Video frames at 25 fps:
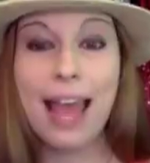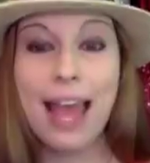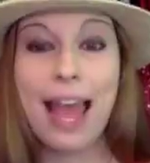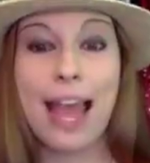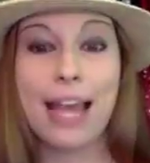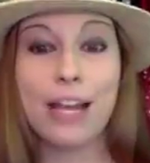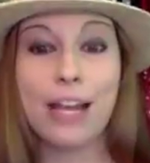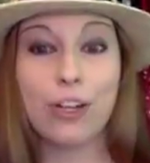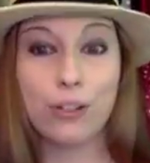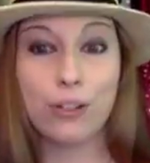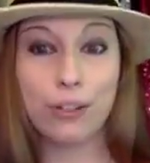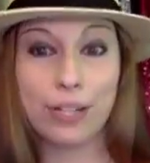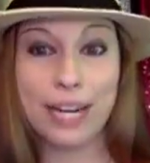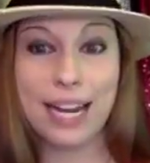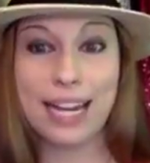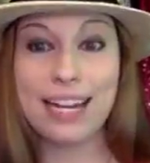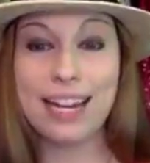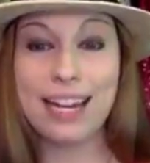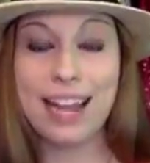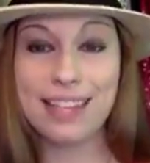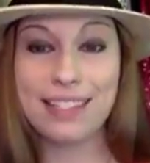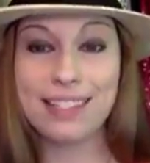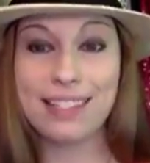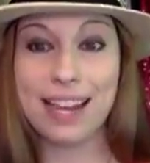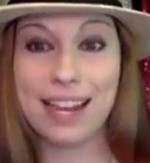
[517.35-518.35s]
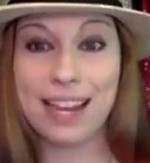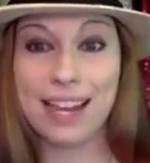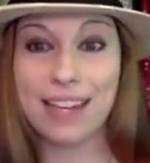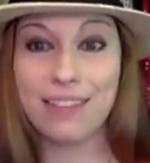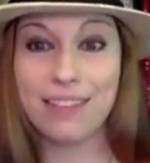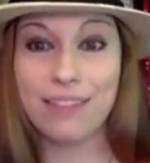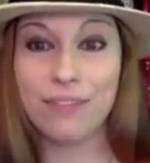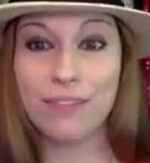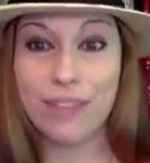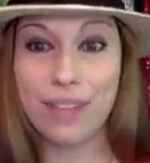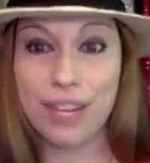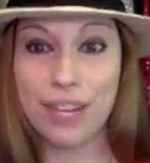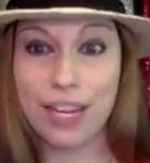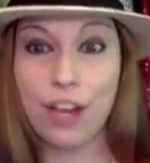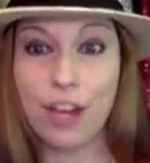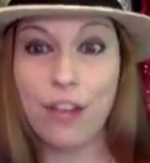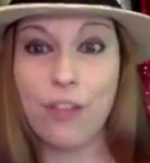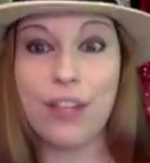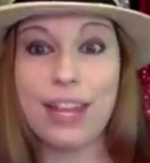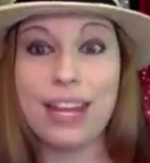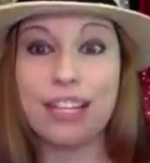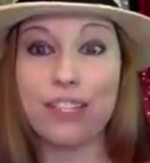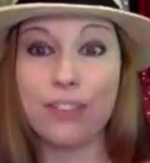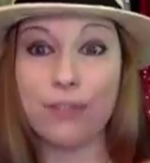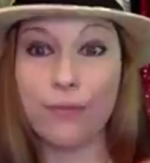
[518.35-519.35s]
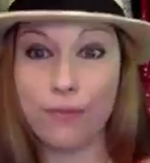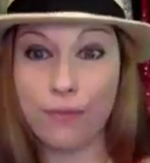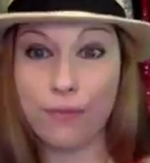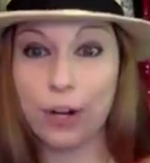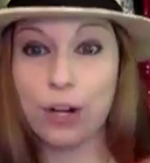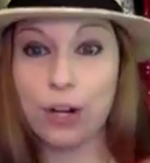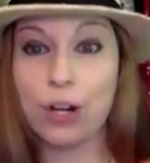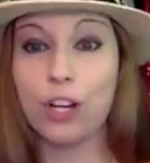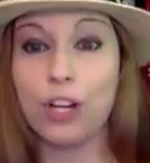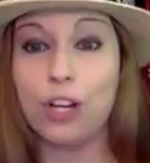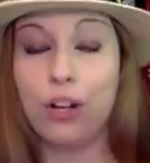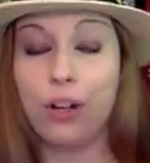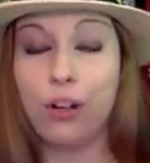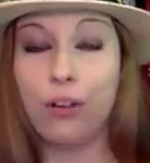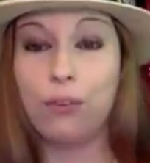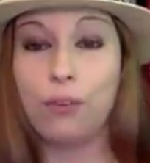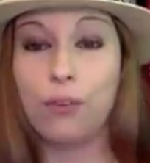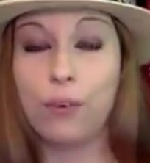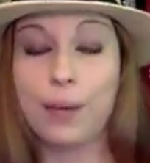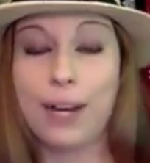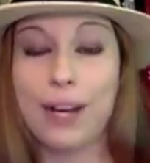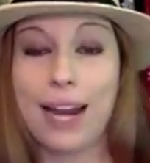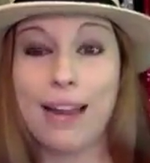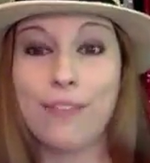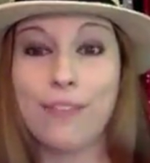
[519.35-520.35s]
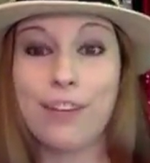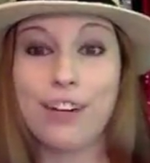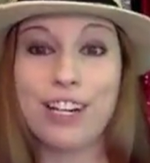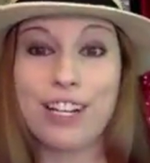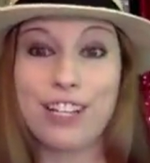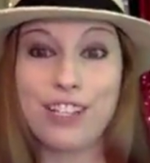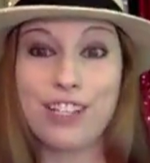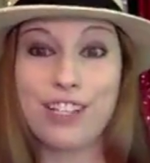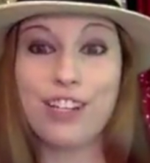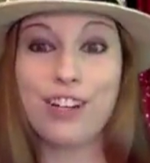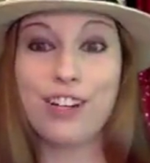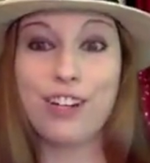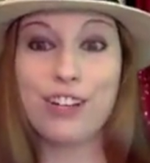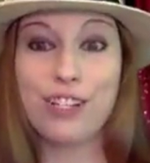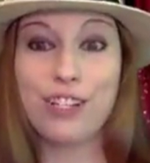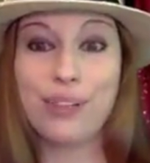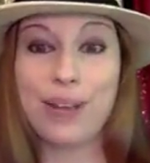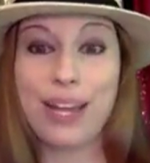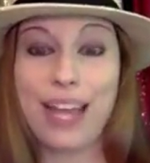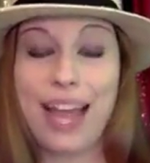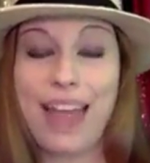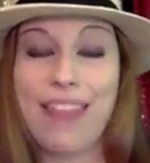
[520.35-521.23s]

and create a second video that is vertical for whatever it is that you're doing,